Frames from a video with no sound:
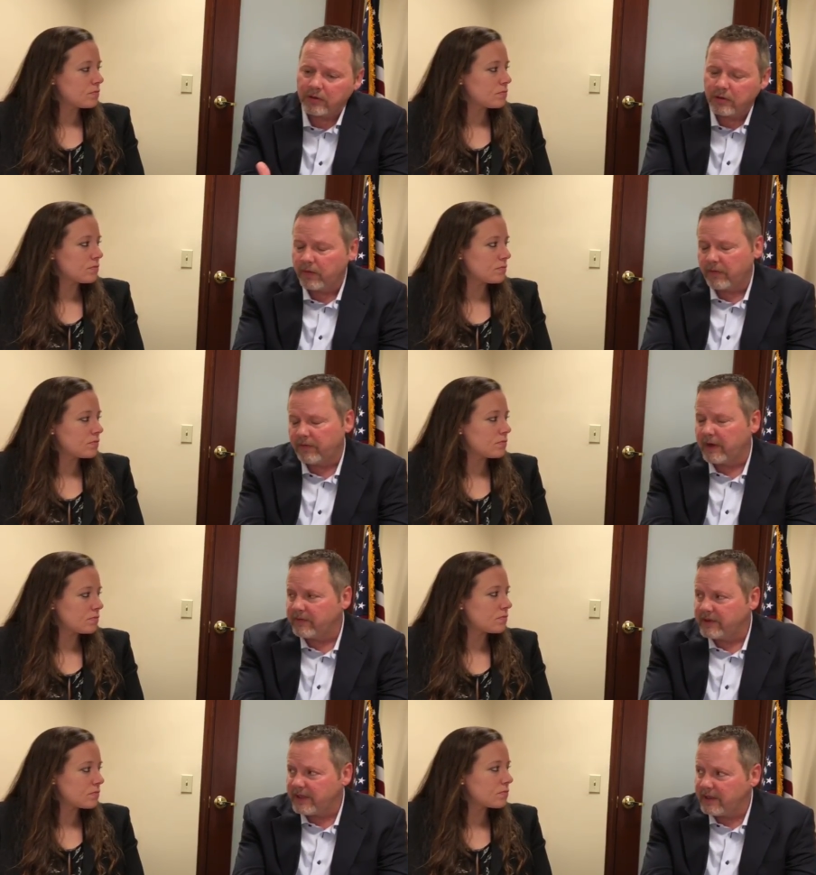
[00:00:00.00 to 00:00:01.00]

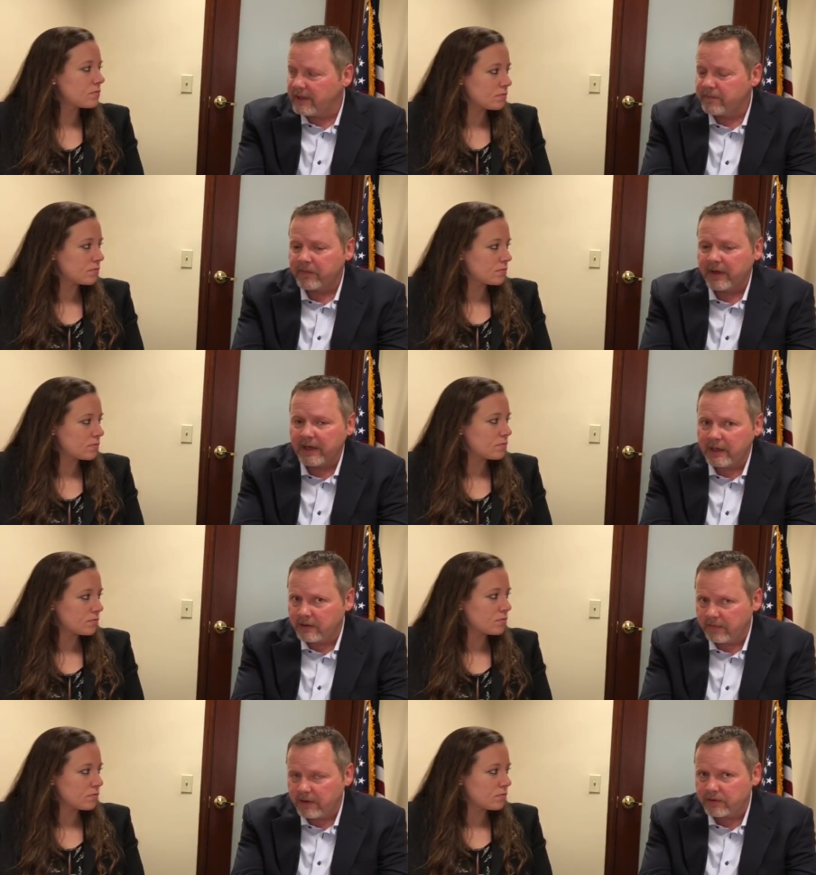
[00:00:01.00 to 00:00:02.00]
Speaker 1: 2,4,5-T
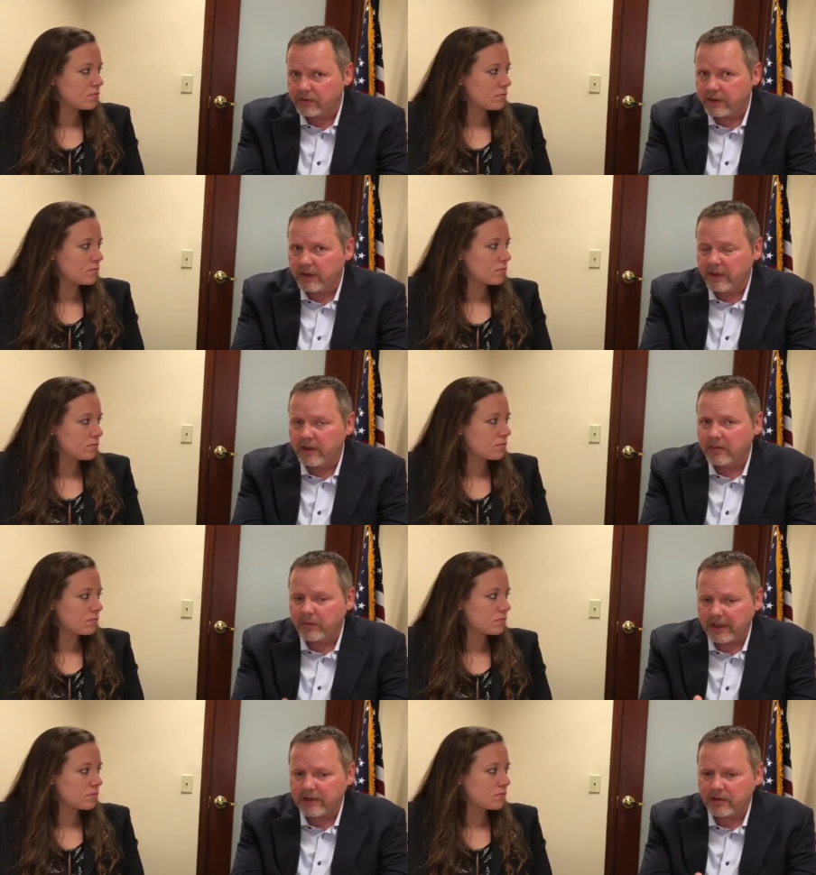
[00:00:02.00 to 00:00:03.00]
individually.
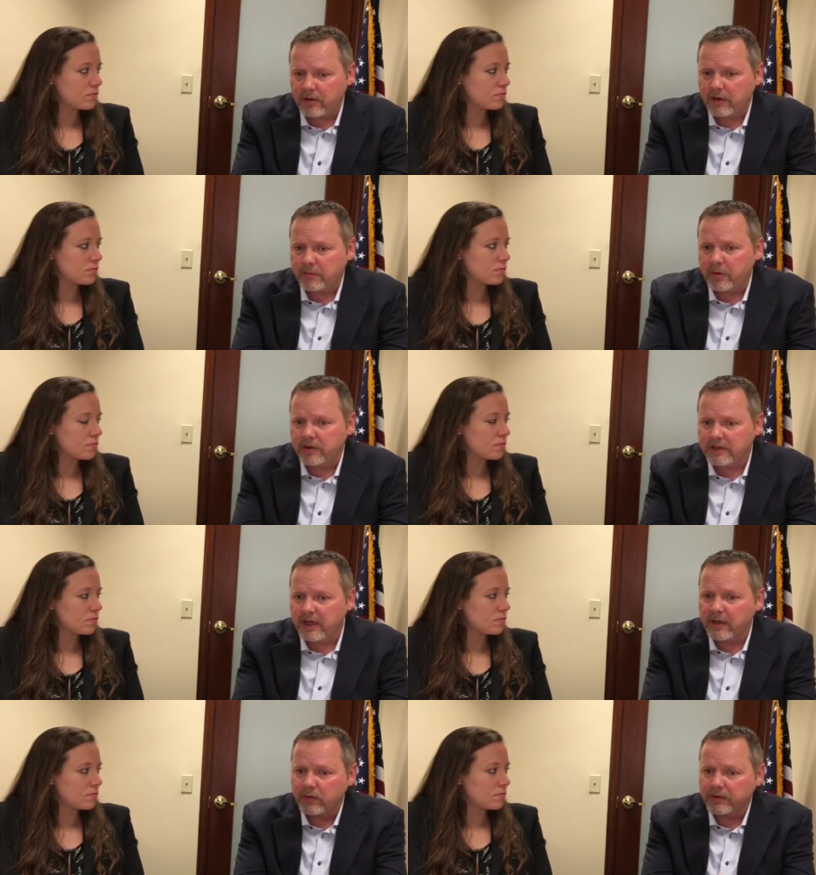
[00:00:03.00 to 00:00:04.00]
But Agent Orange per
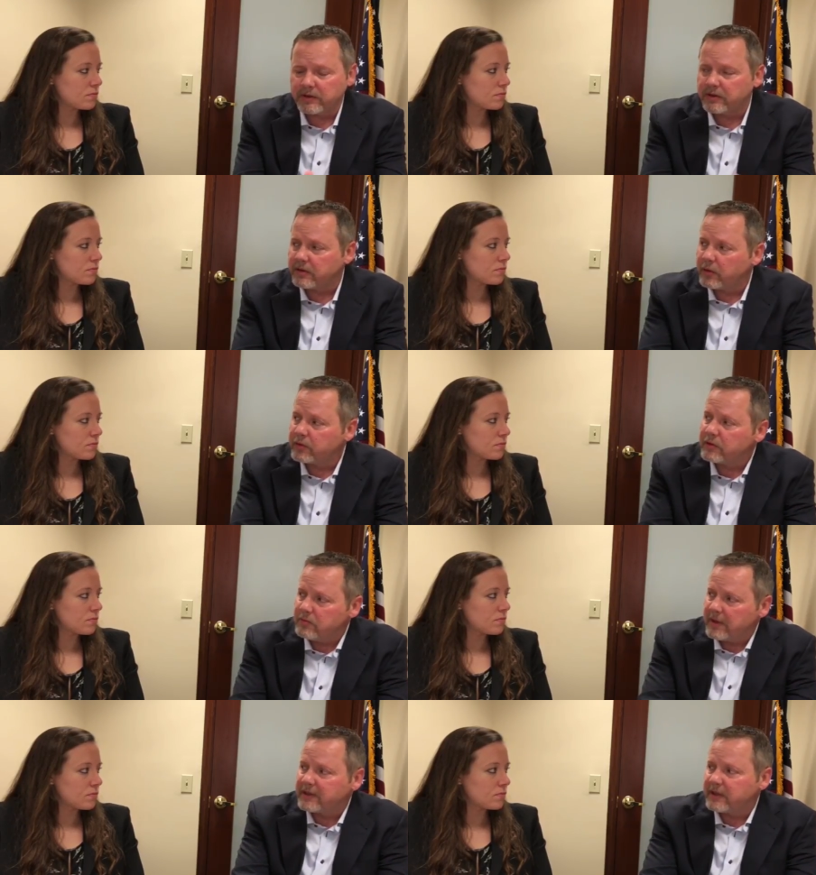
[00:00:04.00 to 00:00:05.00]
se was those two
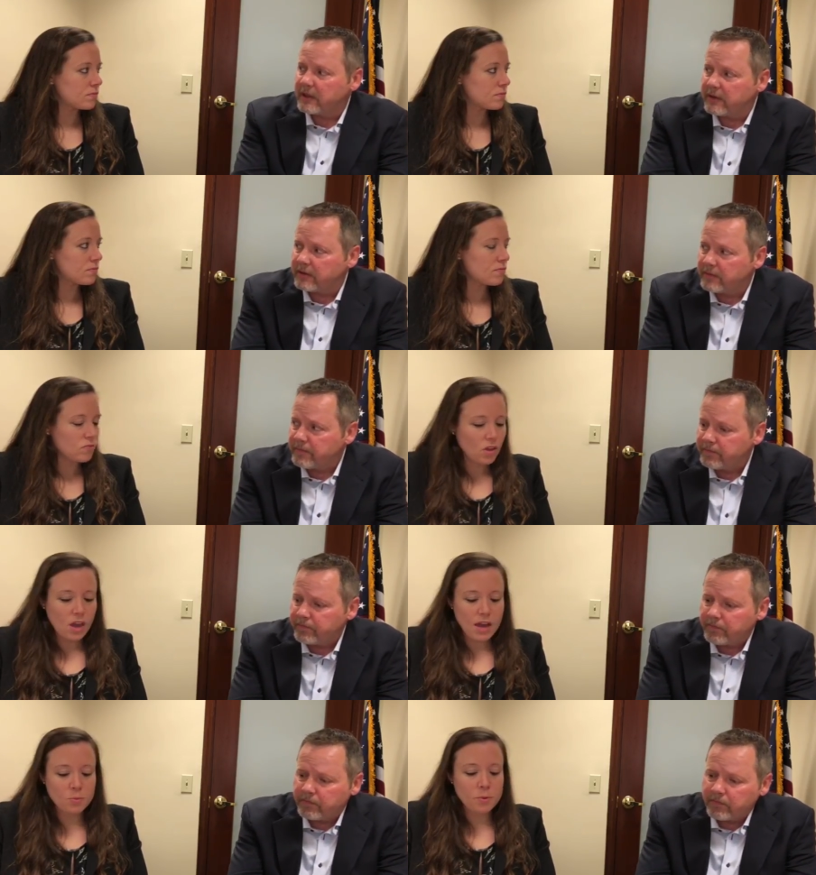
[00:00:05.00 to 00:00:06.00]
mixed together.
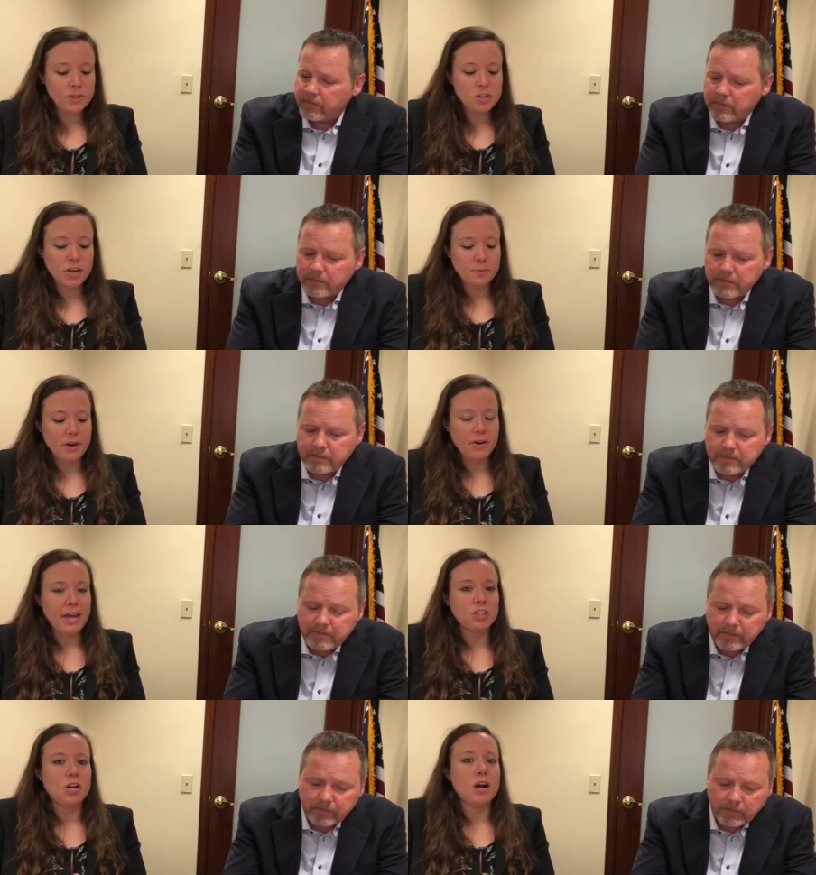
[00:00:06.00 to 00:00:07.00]
Speaker 2: And when we talk about
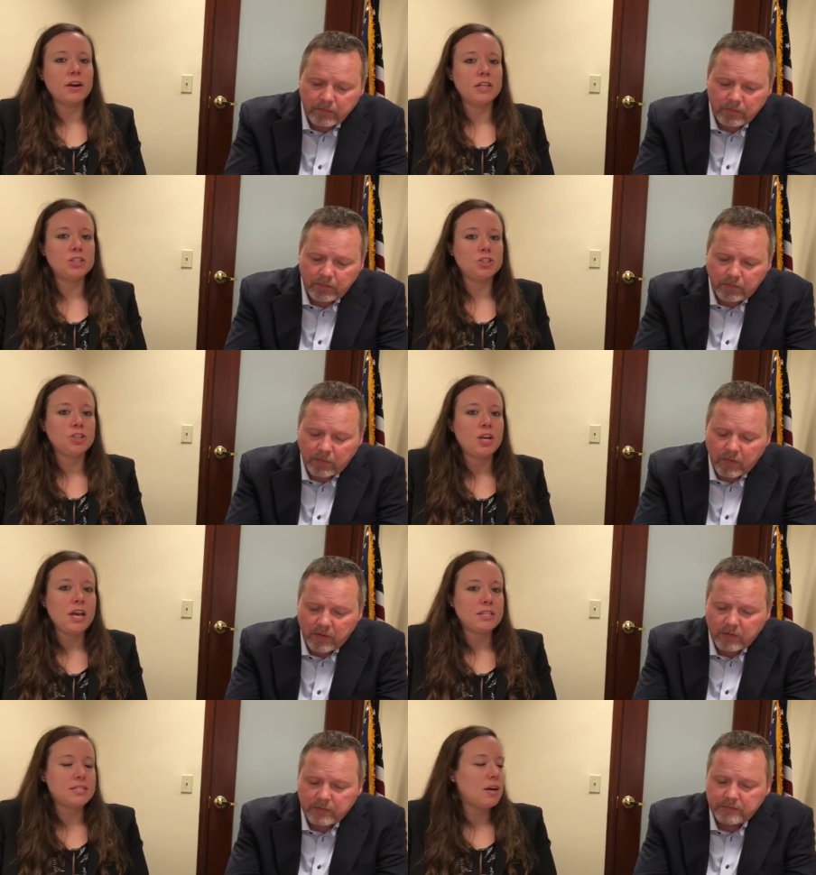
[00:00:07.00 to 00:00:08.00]
Agent Orange,
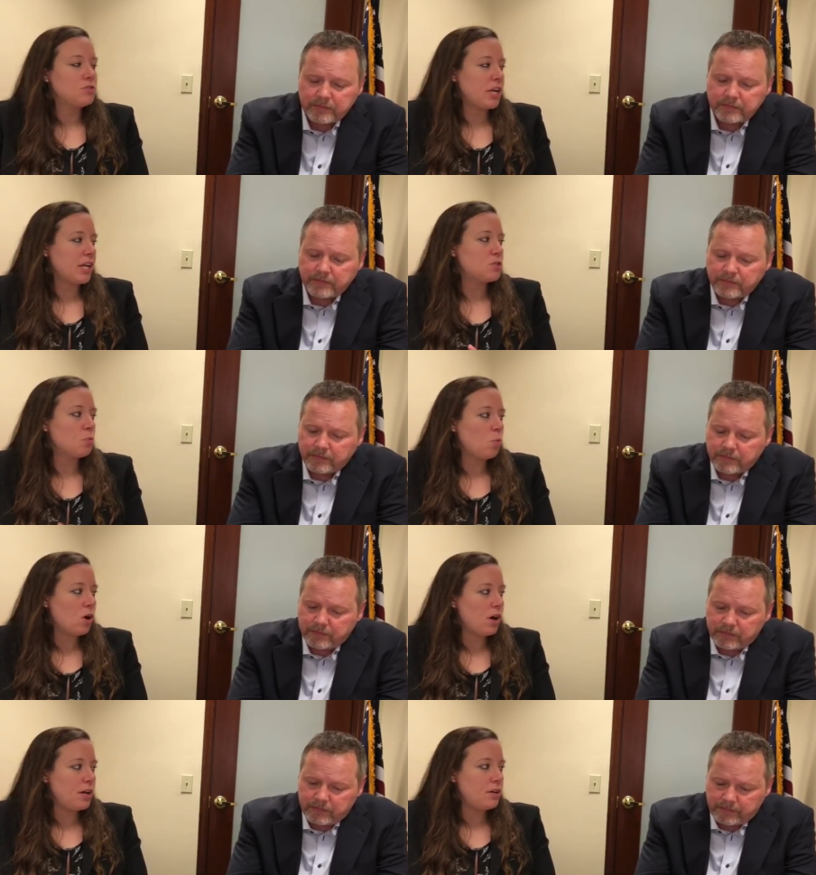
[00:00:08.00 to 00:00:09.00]
it sounds like it's
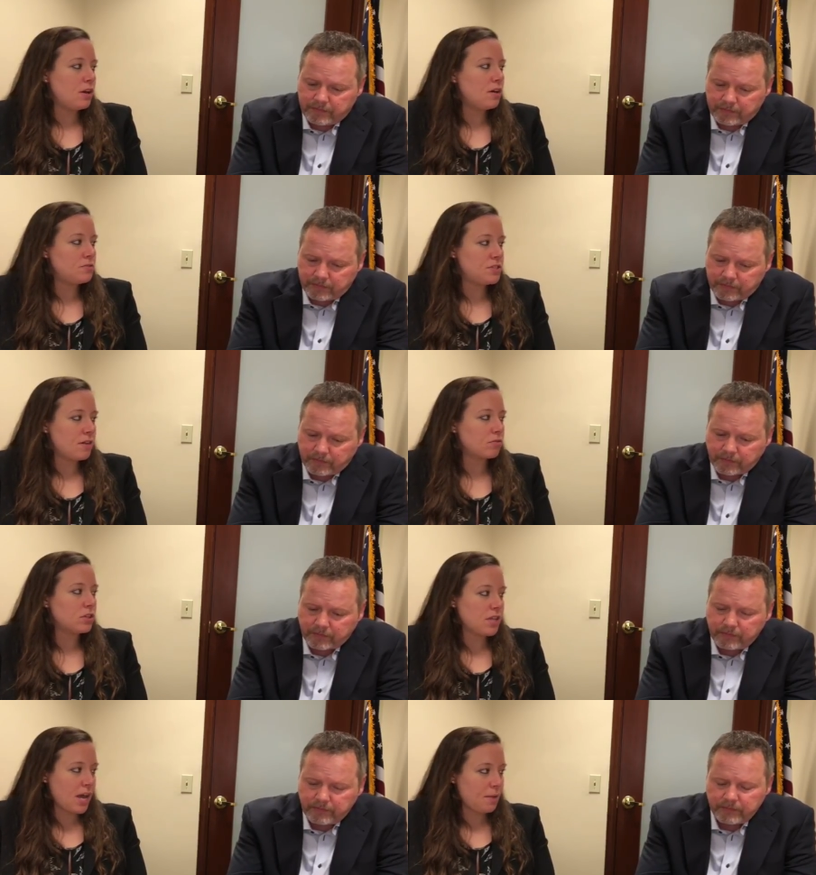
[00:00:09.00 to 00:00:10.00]
one of several
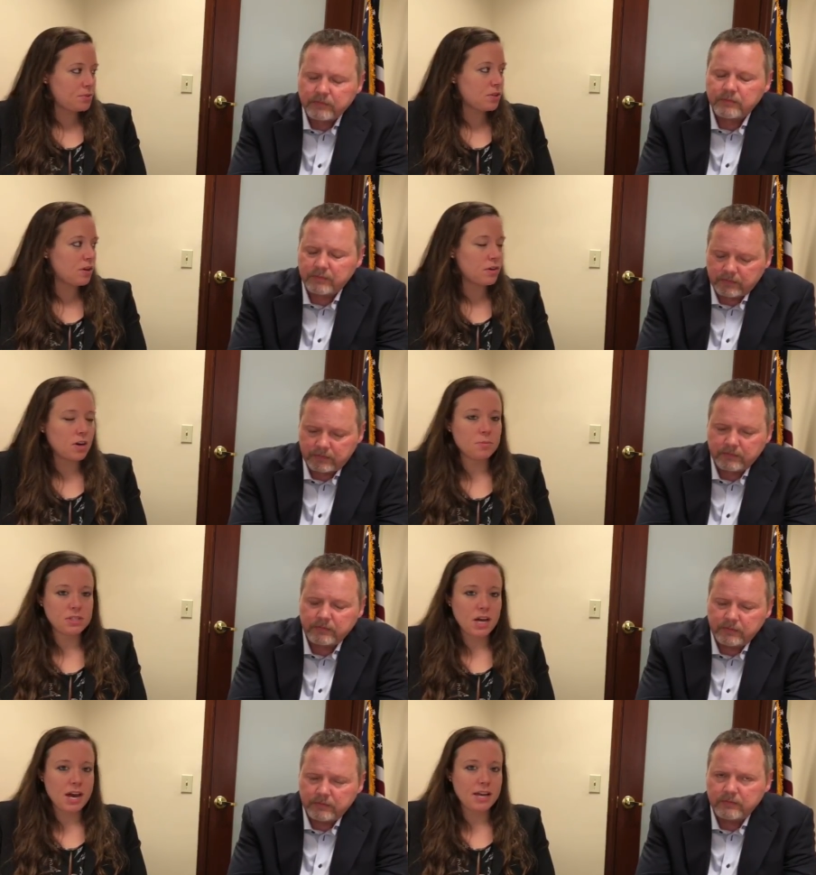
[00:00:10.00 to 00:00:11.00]
types of
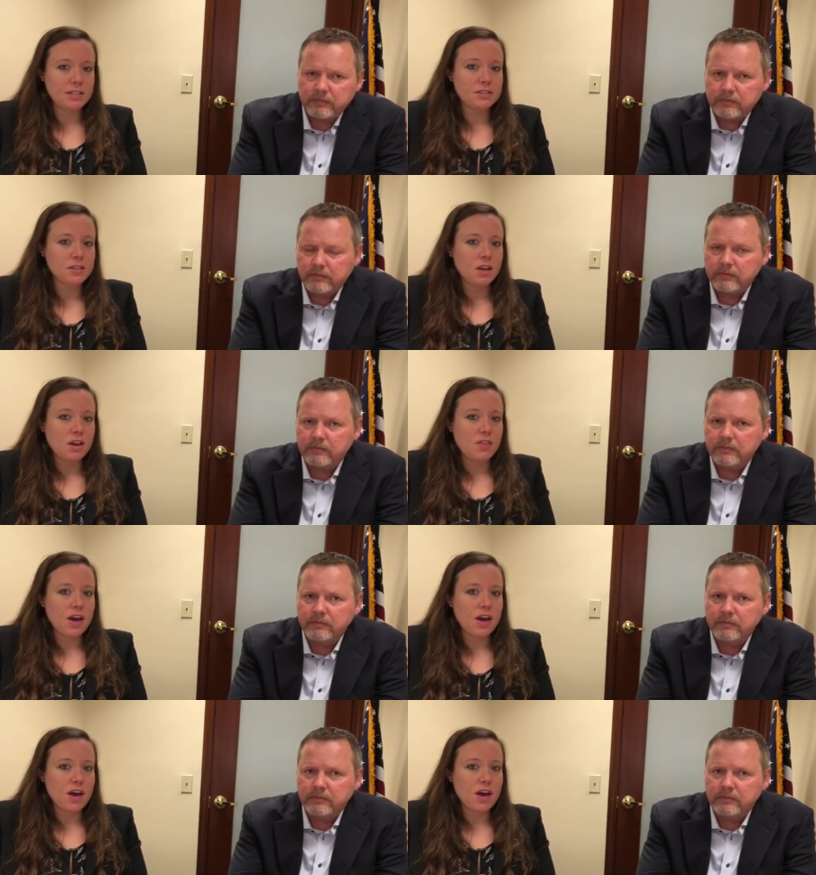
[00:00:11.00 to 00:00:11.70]
herbicides mm.